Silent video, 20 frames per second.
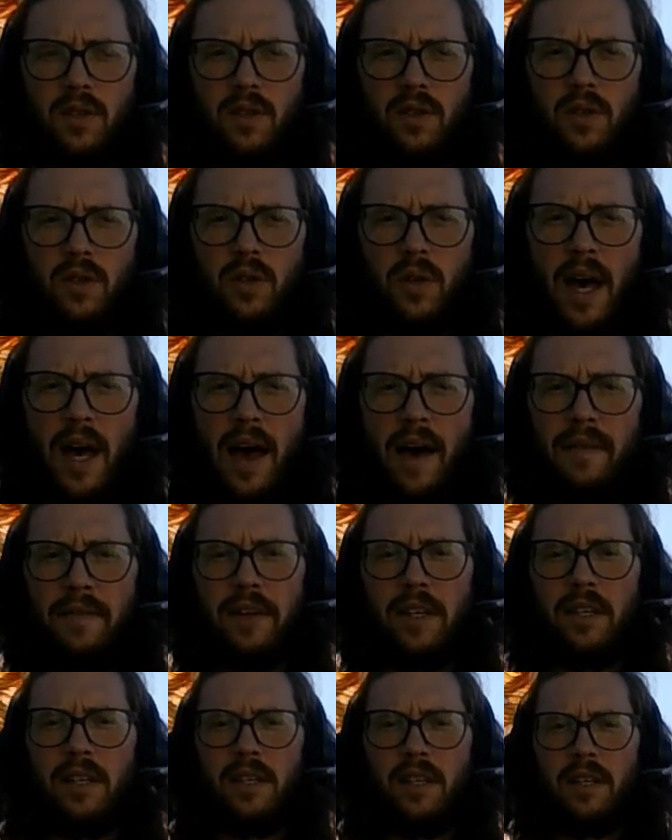to
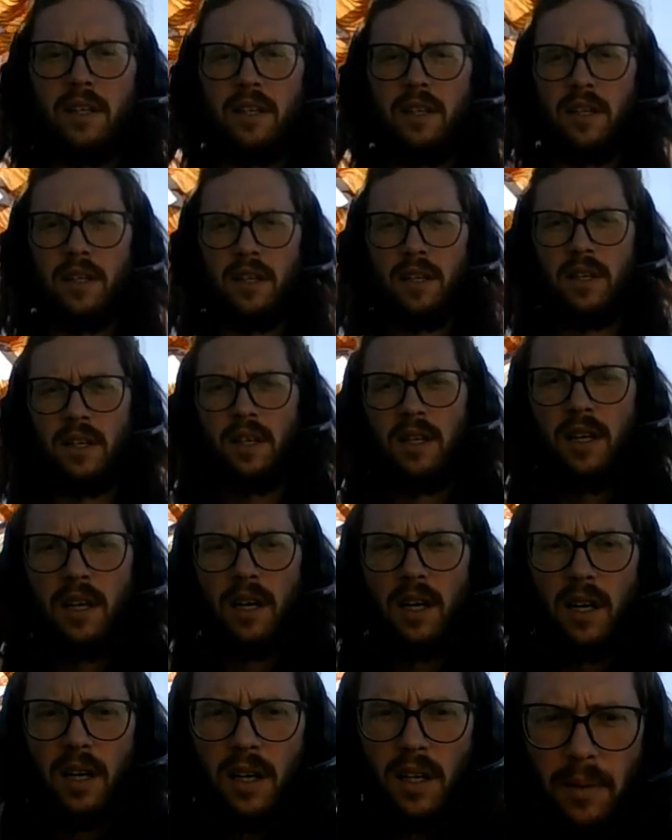Heaven.
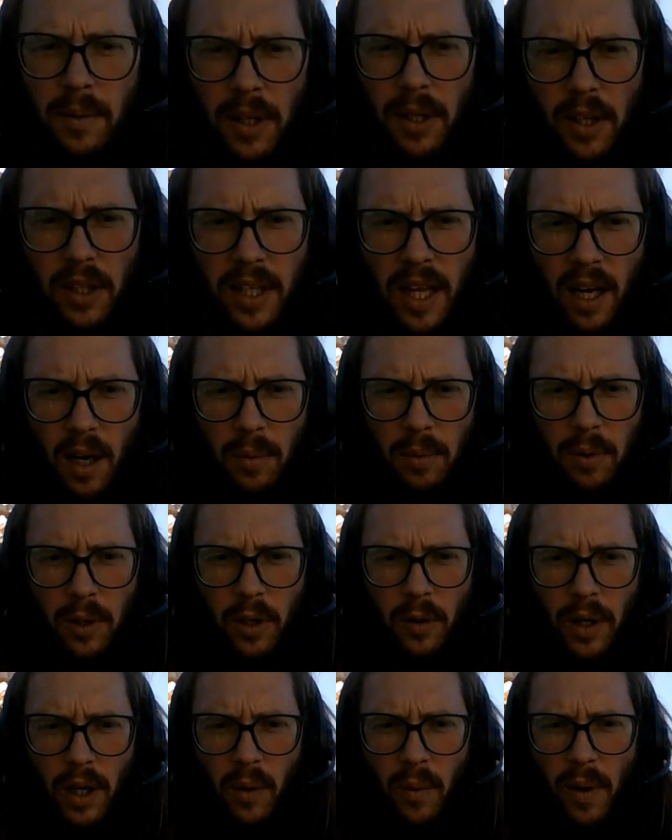Let me look that up real
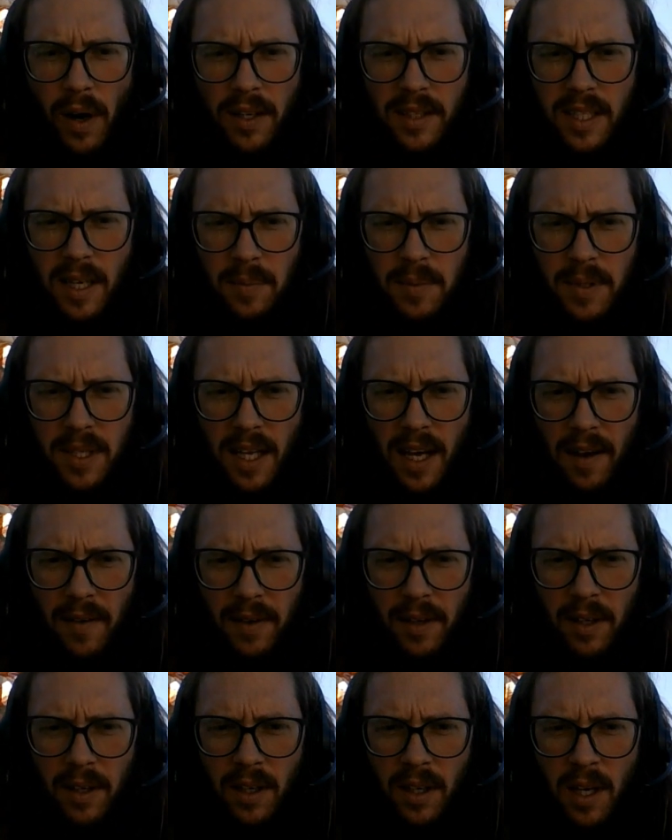quick. Wild Steps to
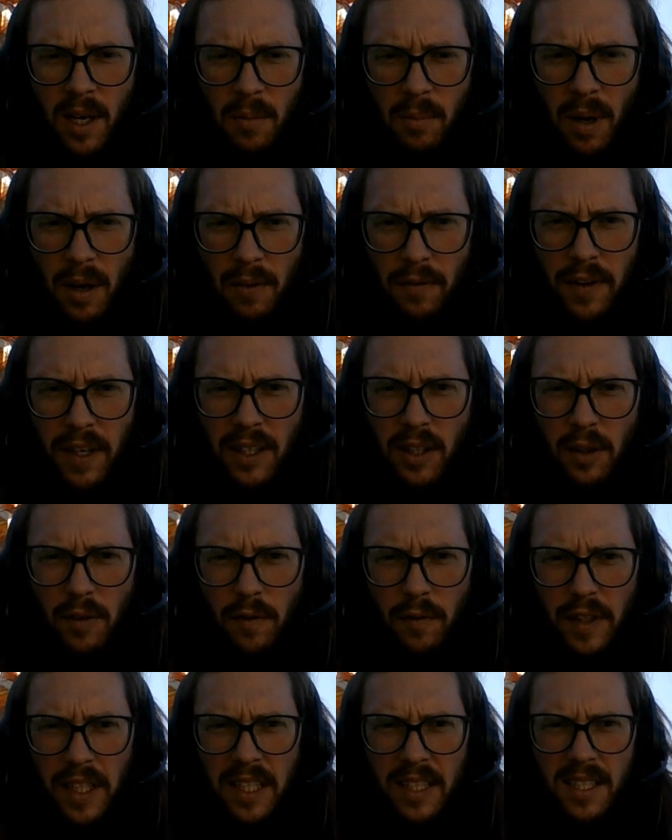Heaven by Victor
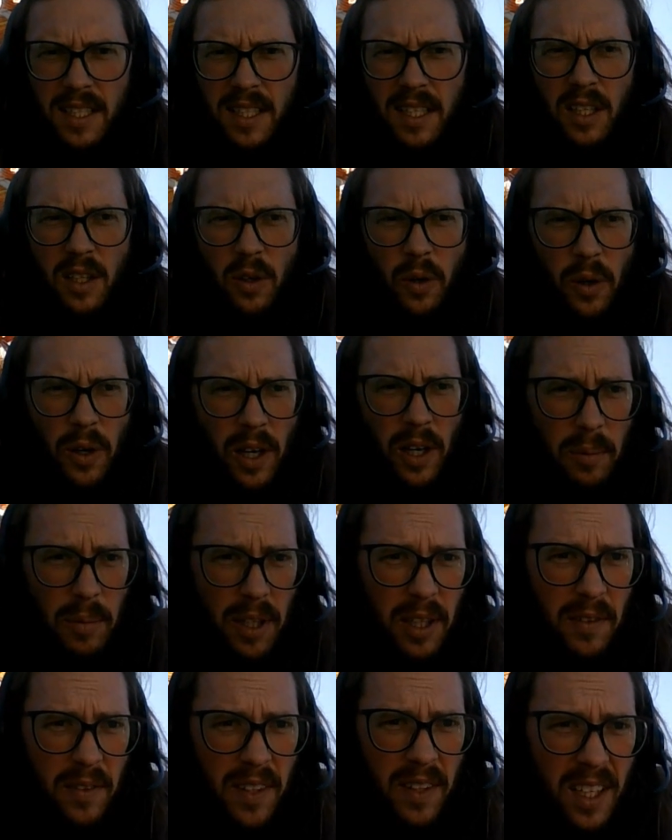Villasenor, I
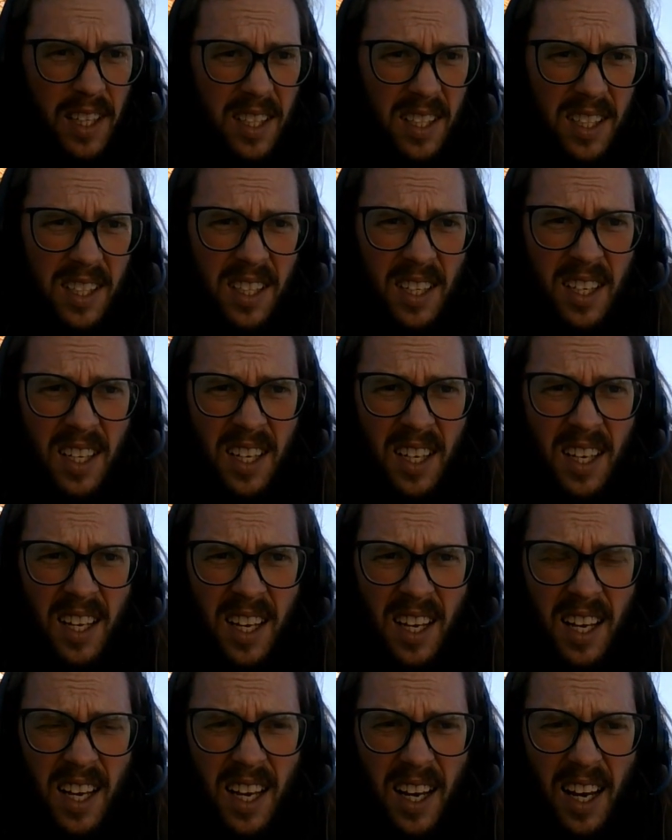believe it is,
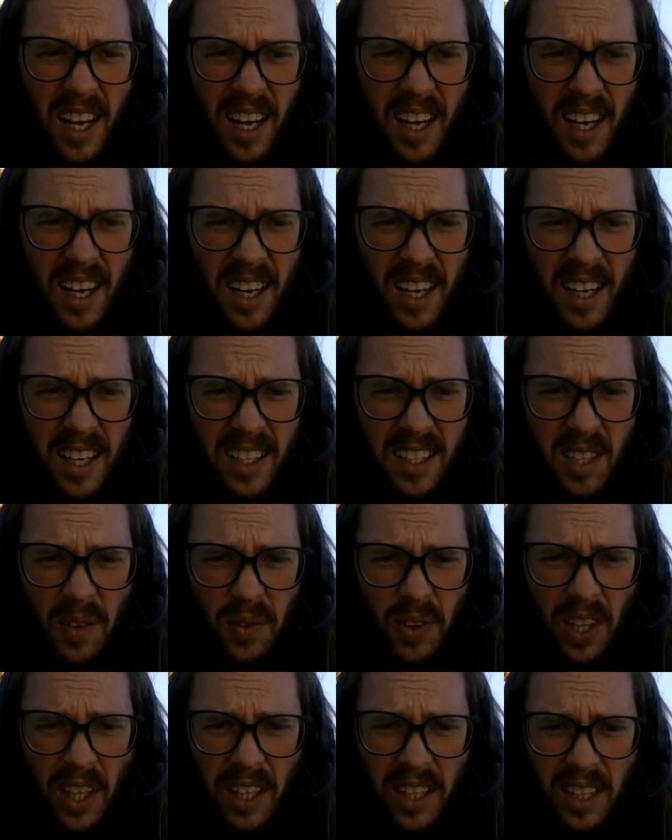
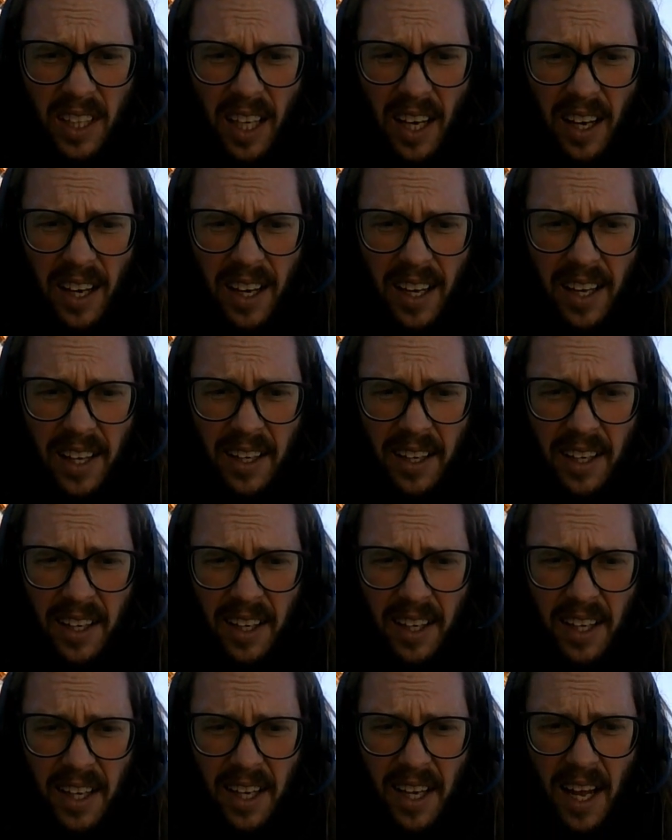something like that.
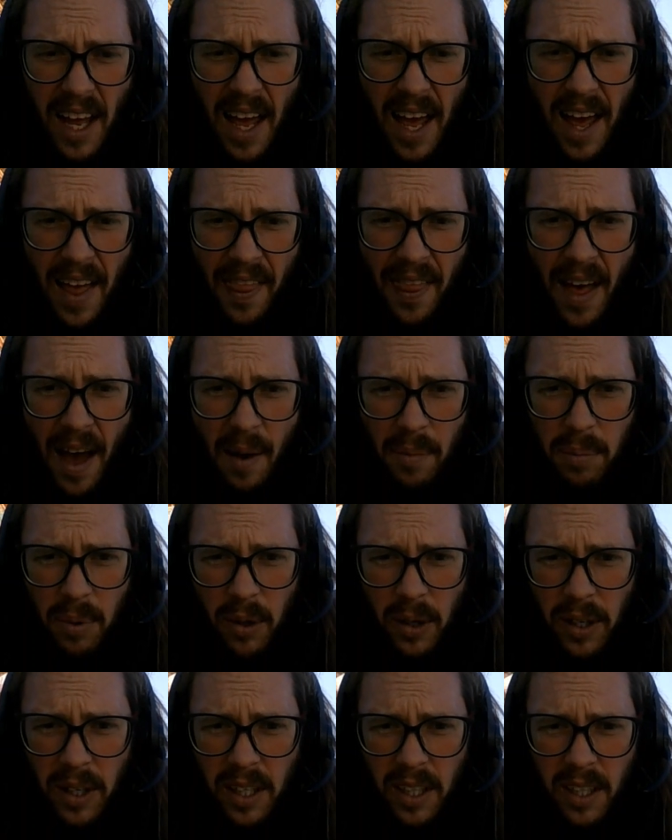And that
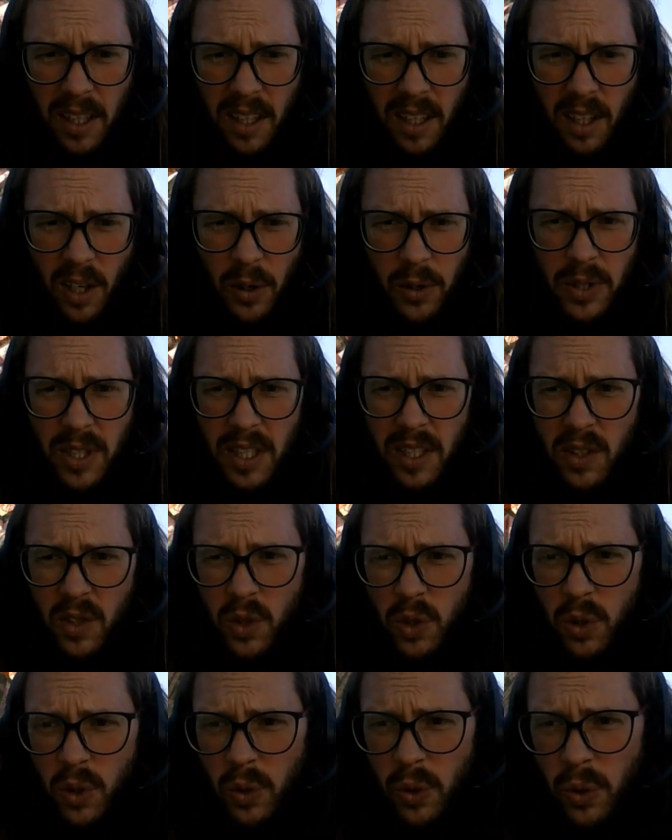book goes
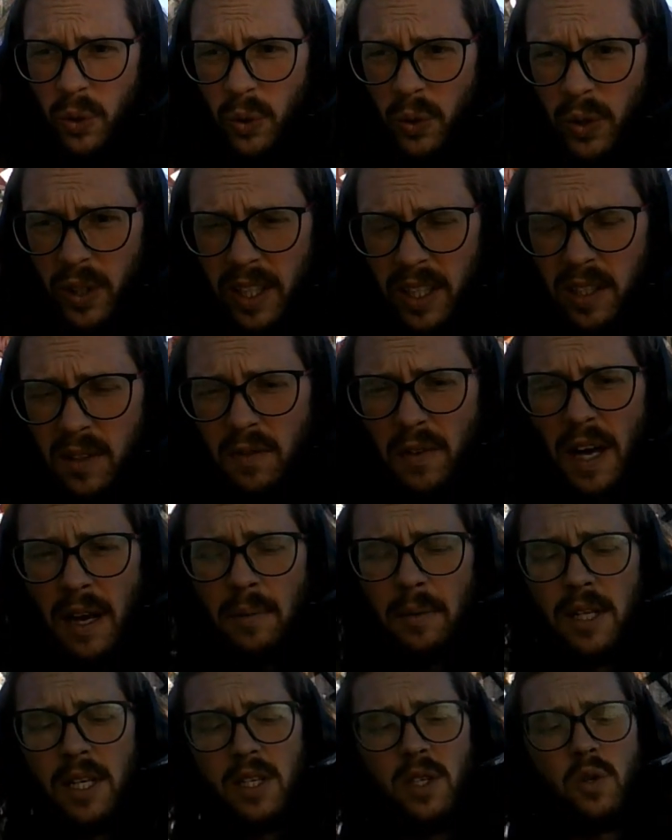into his
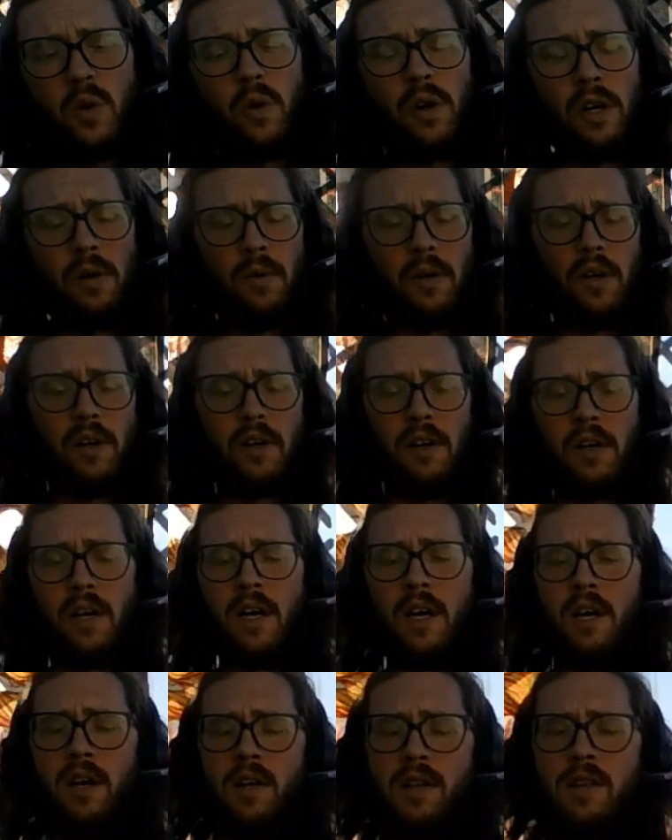family story where
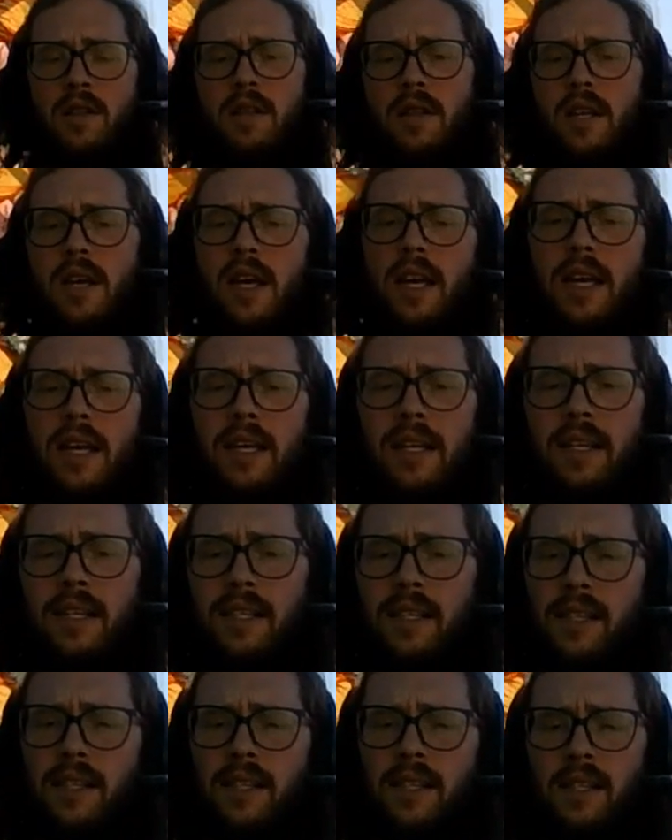
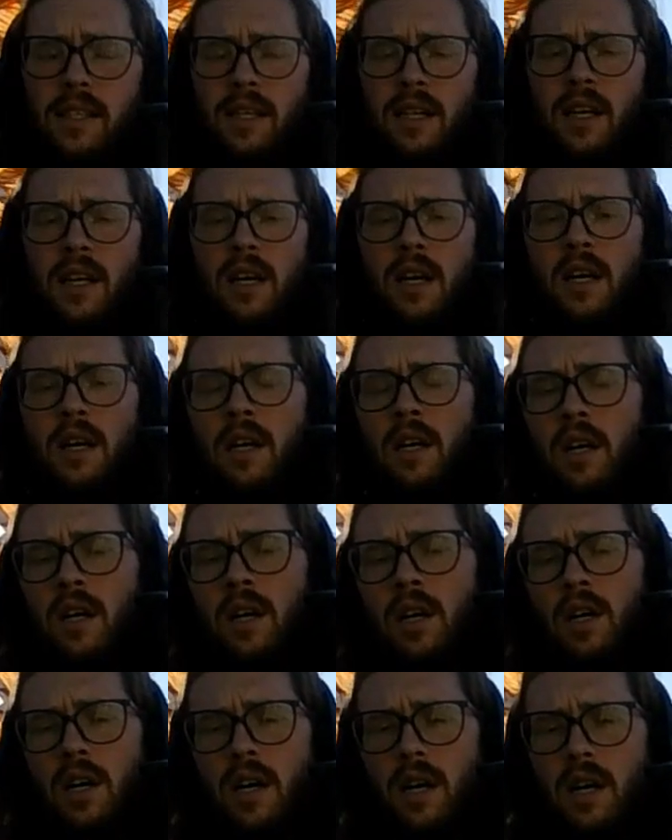his
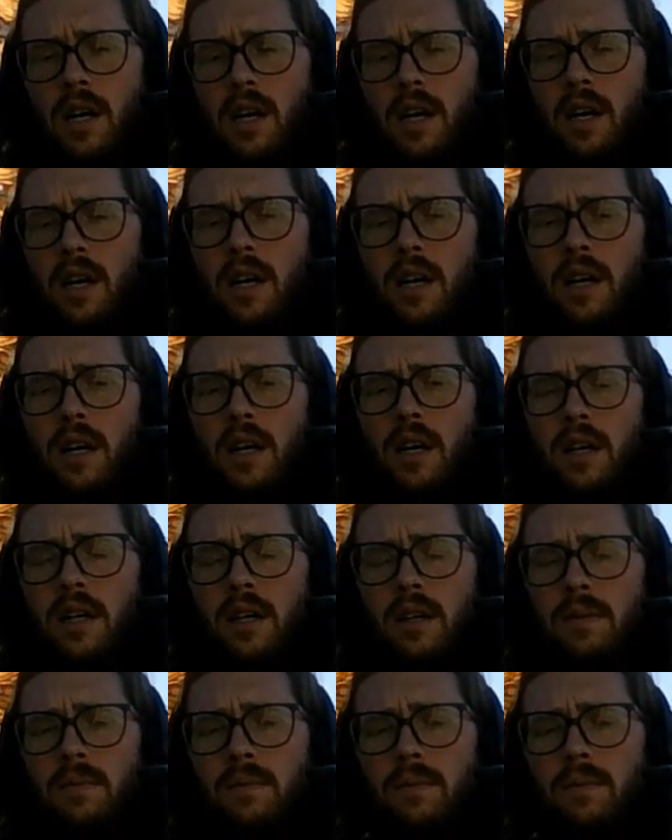uh,